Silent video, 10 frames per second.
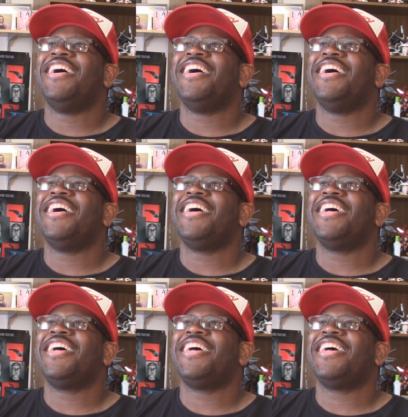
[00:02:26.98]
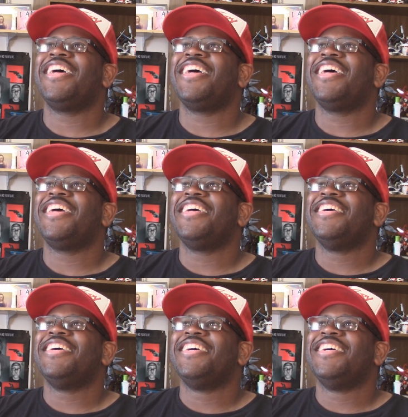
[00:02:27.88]

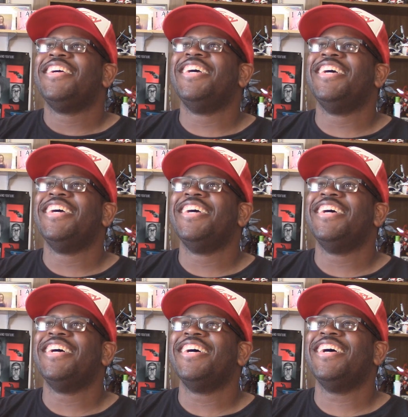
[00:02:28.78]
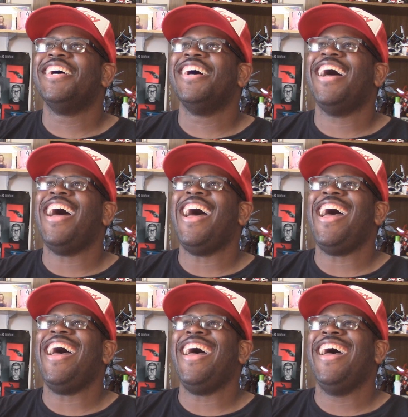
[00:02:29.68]

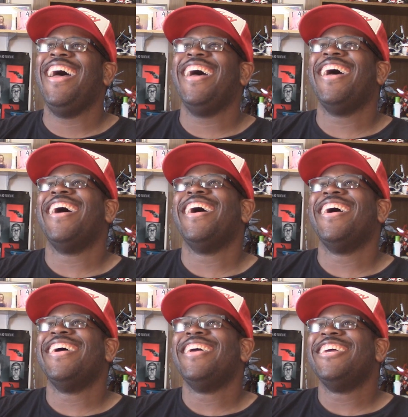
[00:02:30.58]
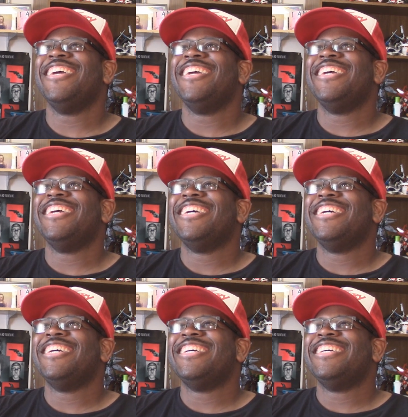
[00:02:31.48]

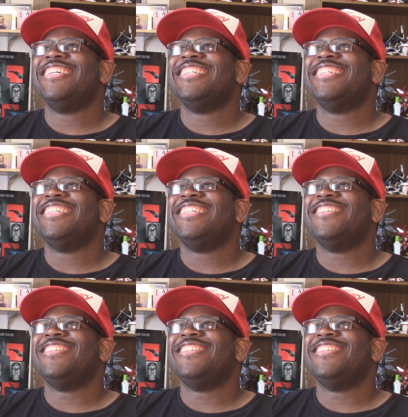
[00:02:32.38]
(silence)